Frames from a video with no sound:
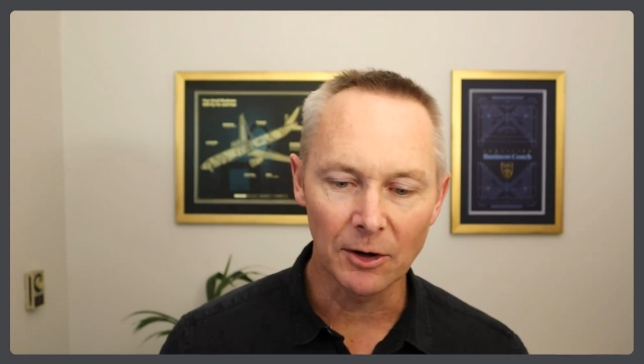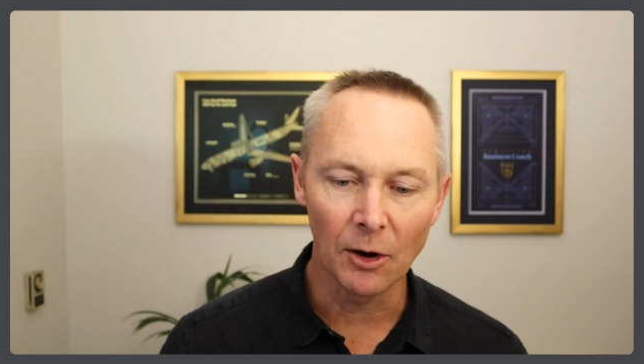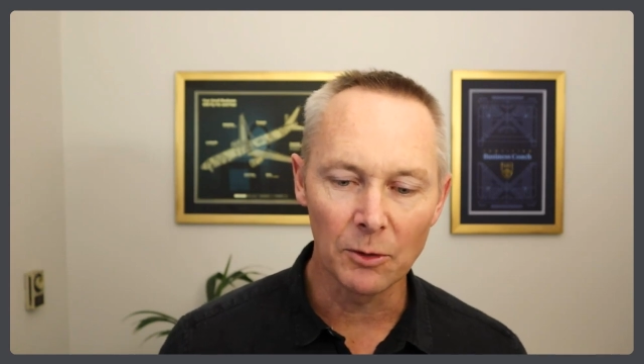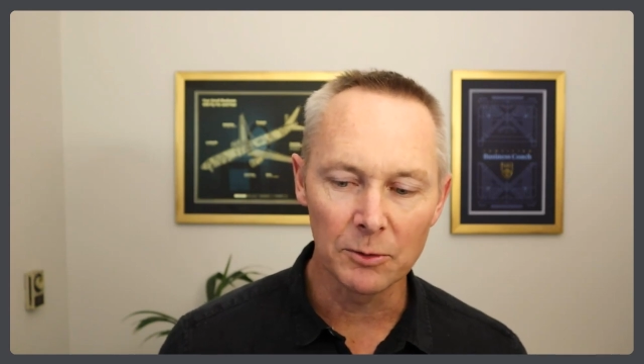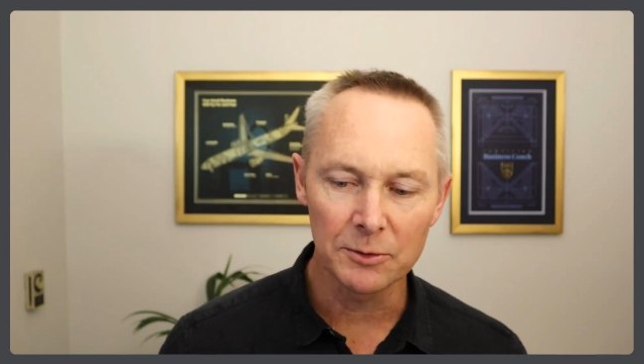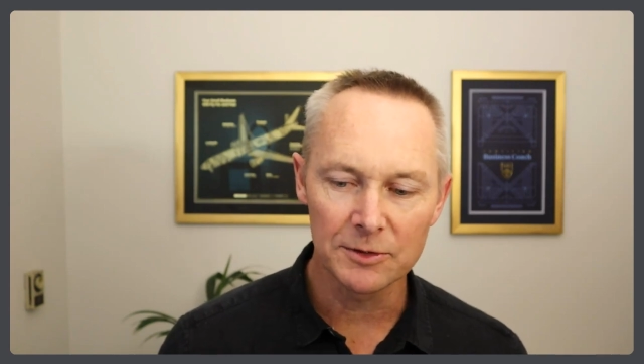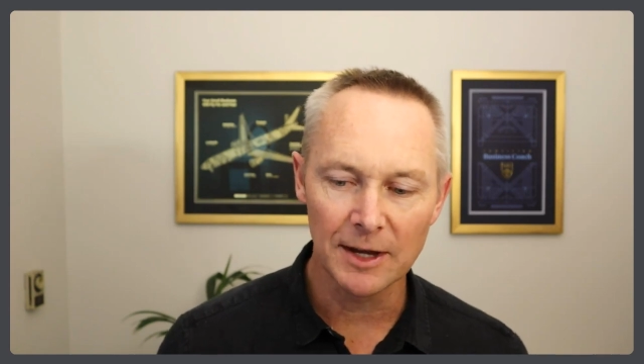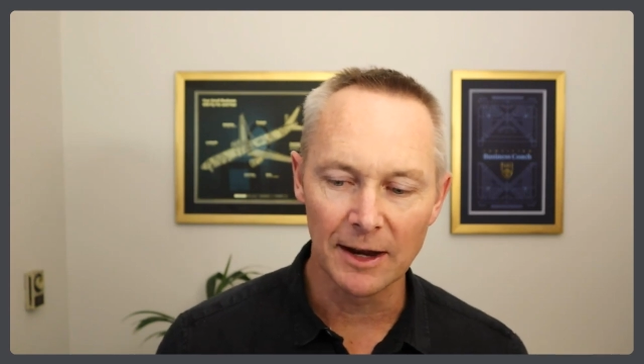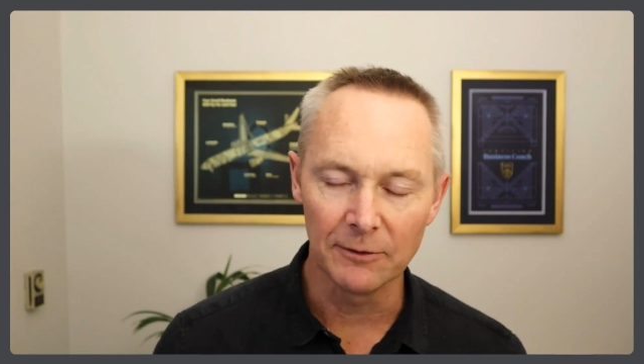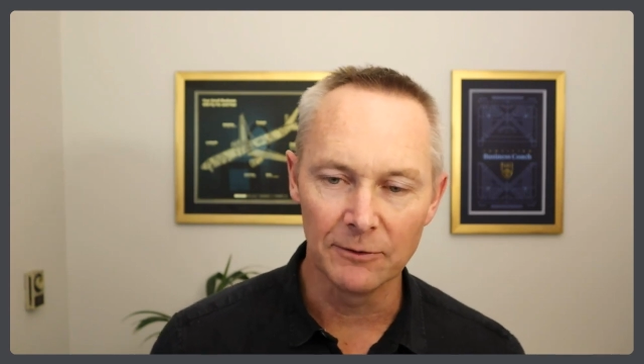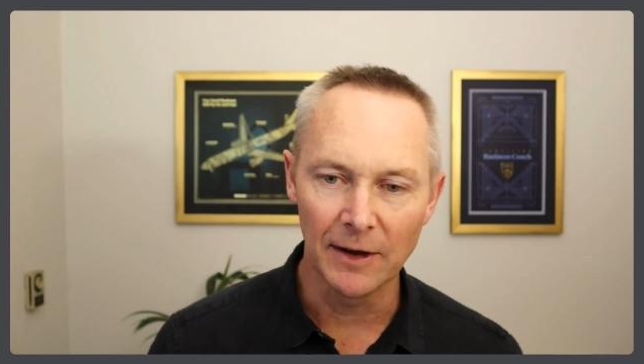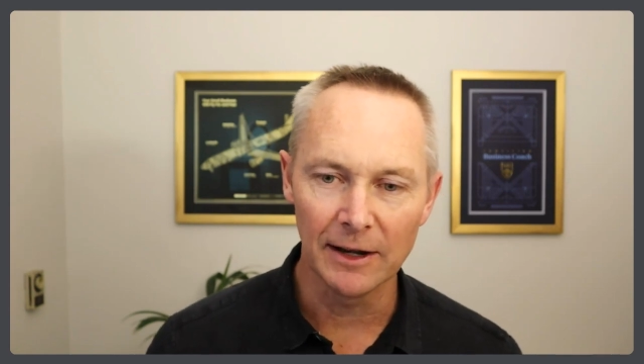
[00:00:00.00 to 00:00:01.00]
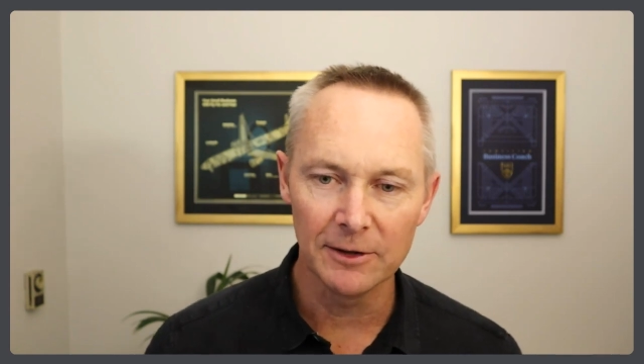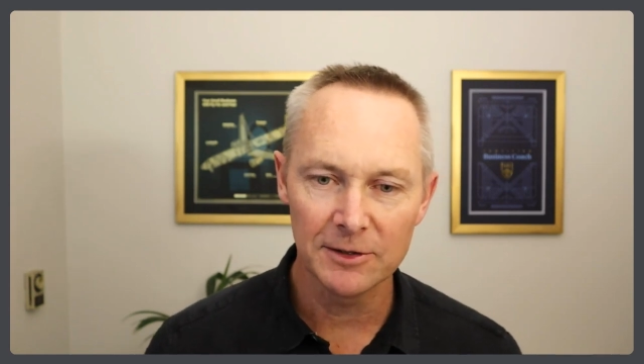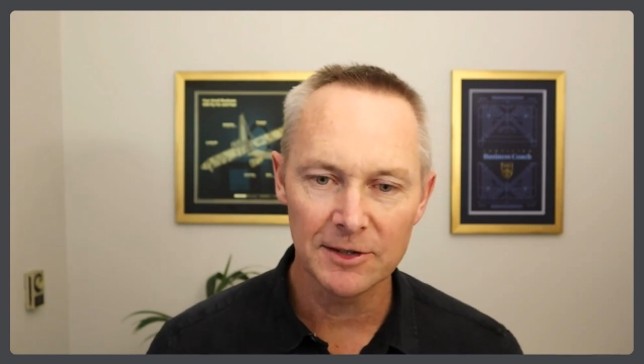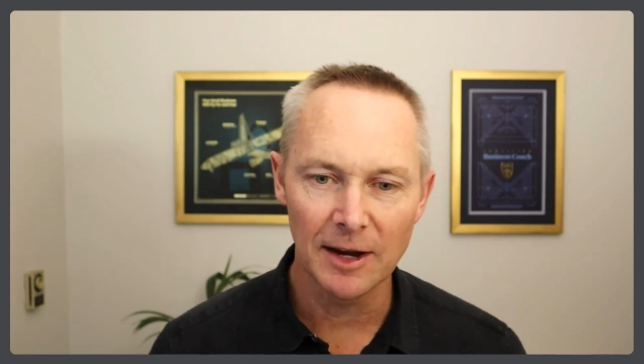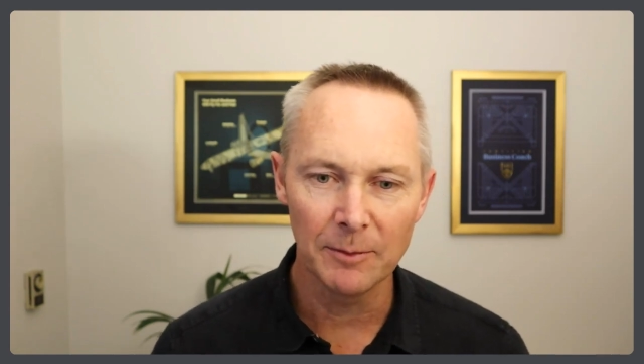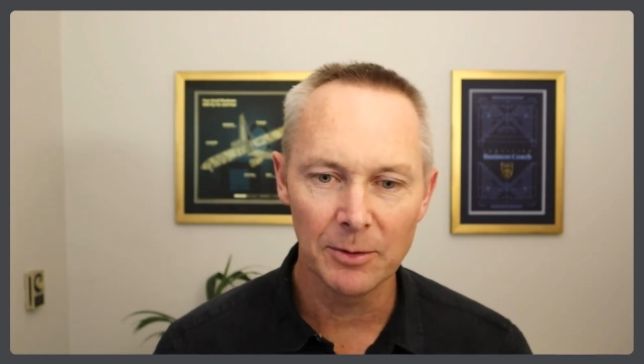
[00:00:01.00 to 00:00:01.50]
goals and value
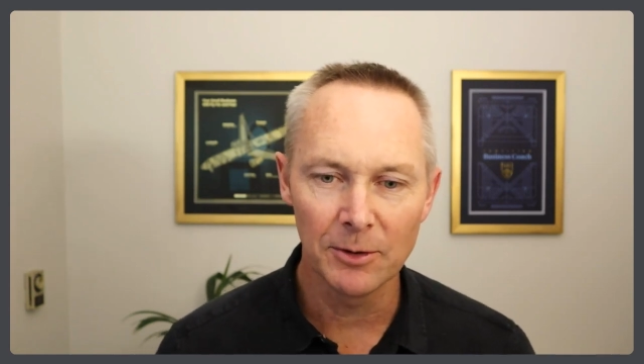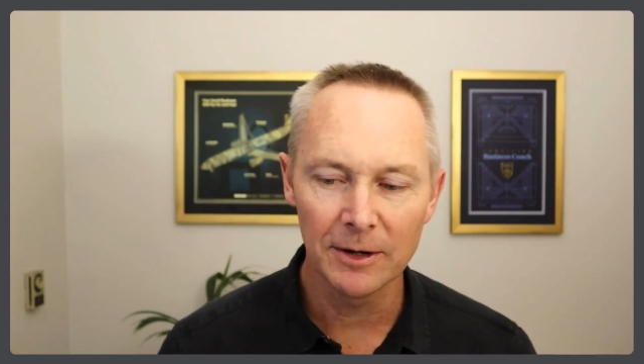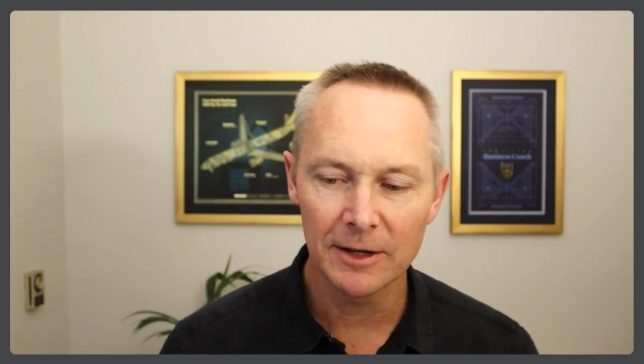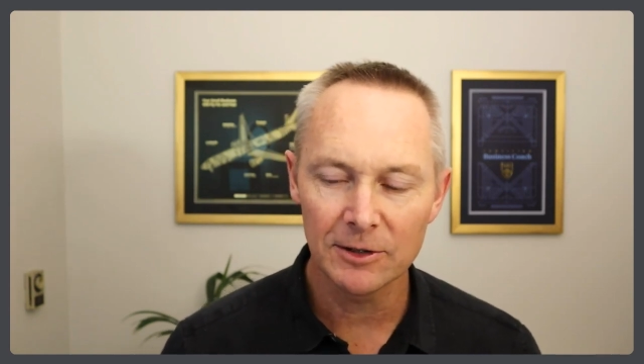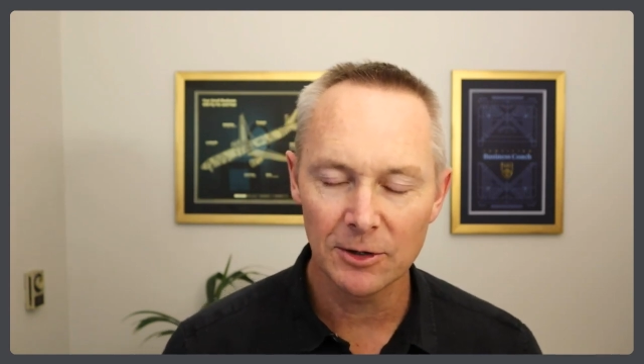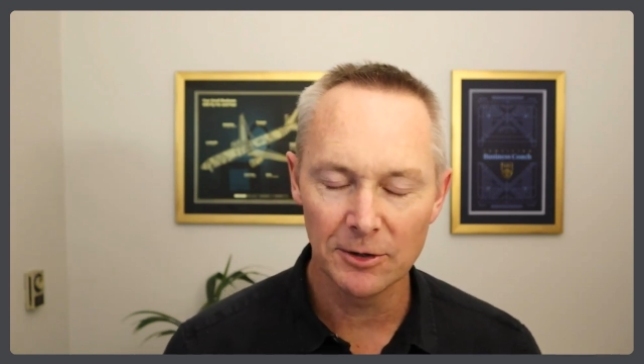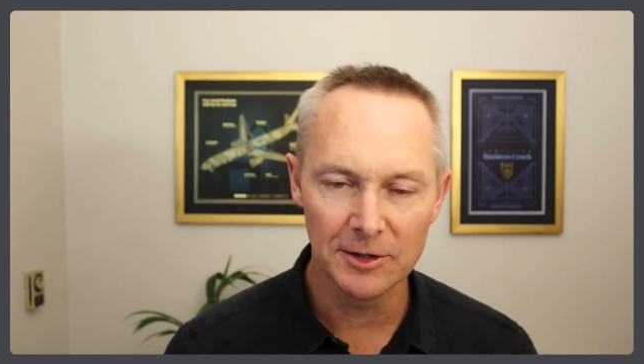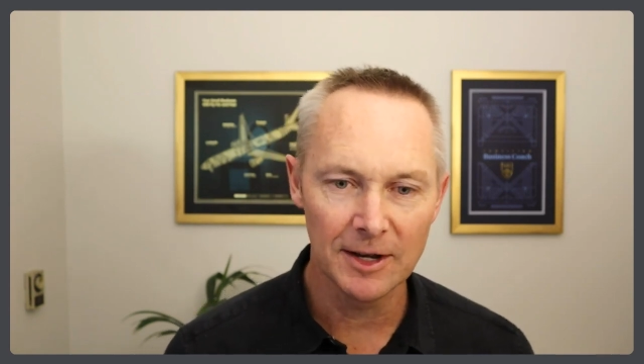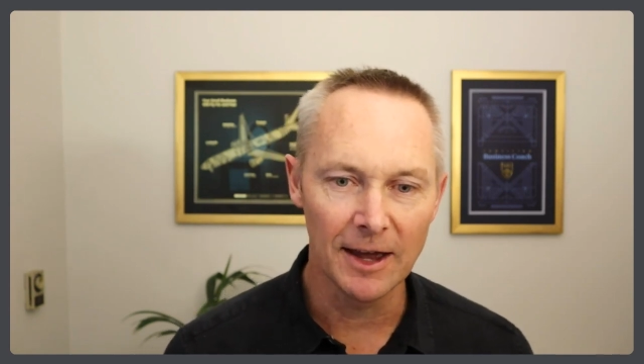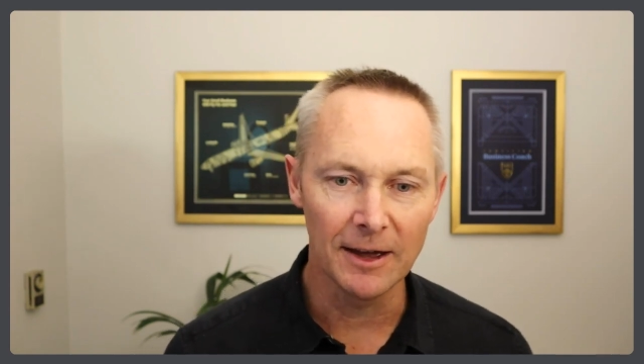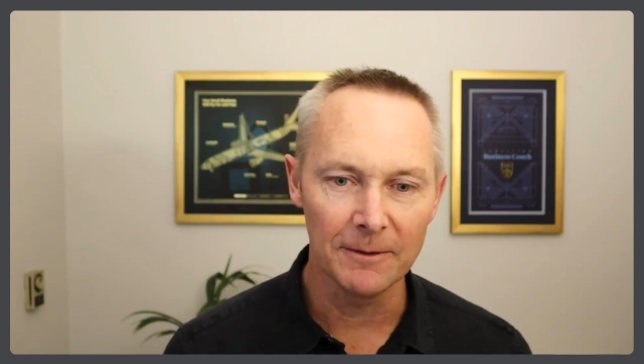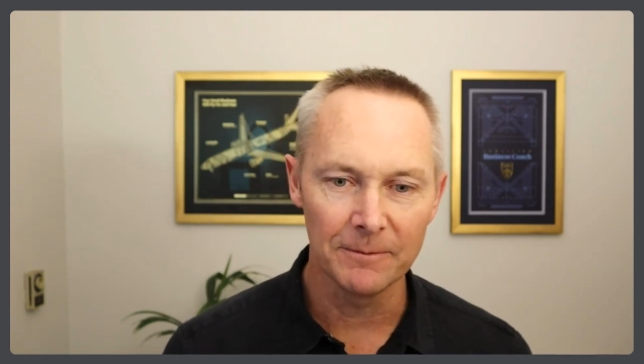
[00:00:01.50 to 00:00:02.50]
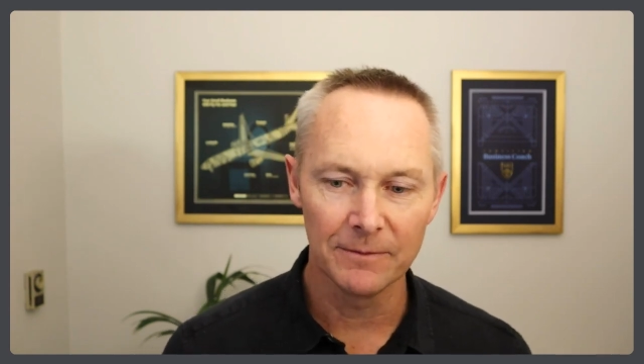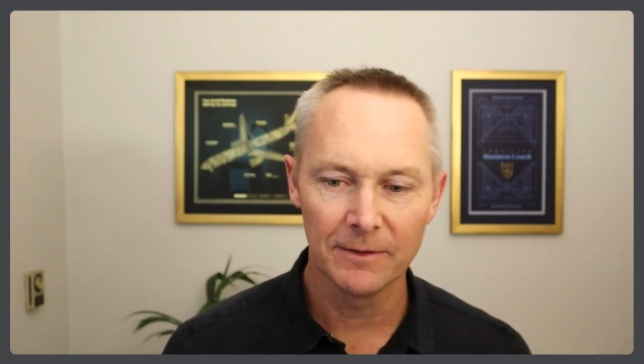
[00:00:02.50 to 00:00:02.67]
standpoint, it turned out